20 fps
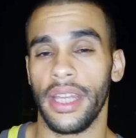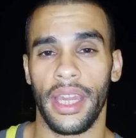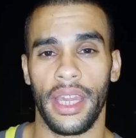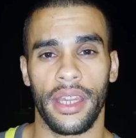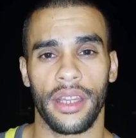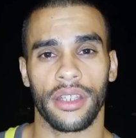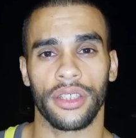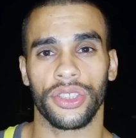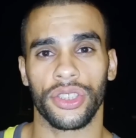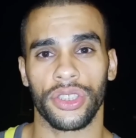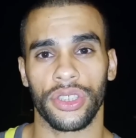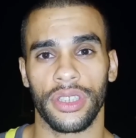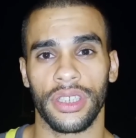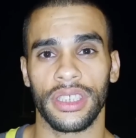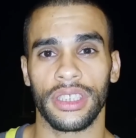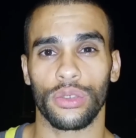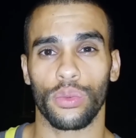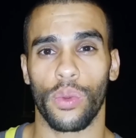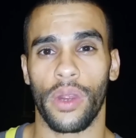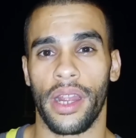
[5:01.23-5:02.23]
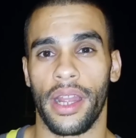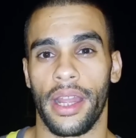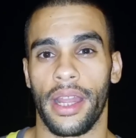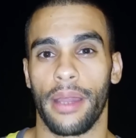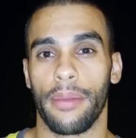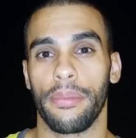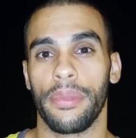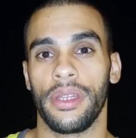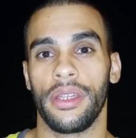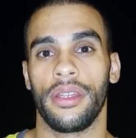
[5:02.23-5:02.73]
day could turn into a
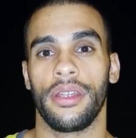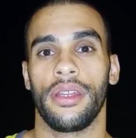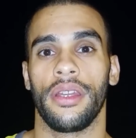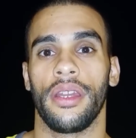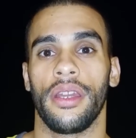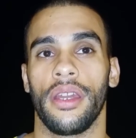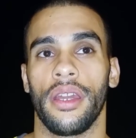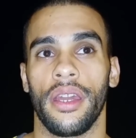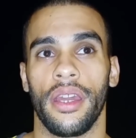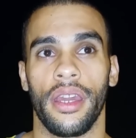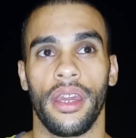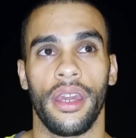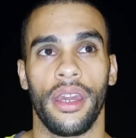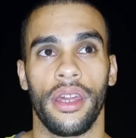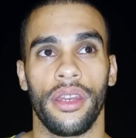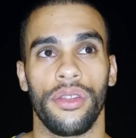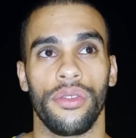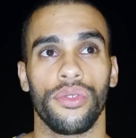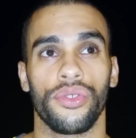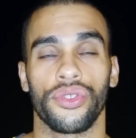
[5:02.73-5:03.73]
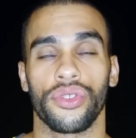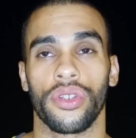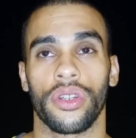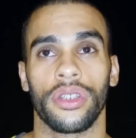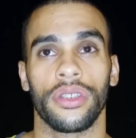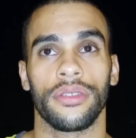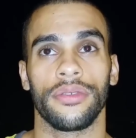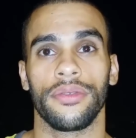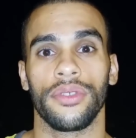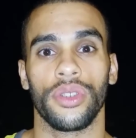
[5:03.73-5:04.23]
habit and you
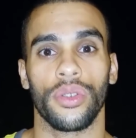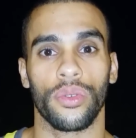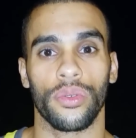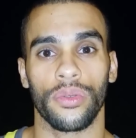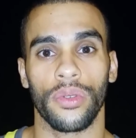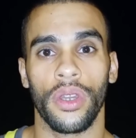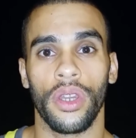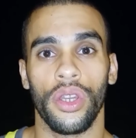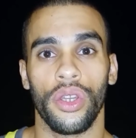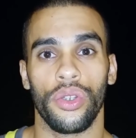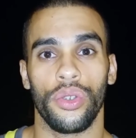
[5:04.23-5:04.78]
start, you know,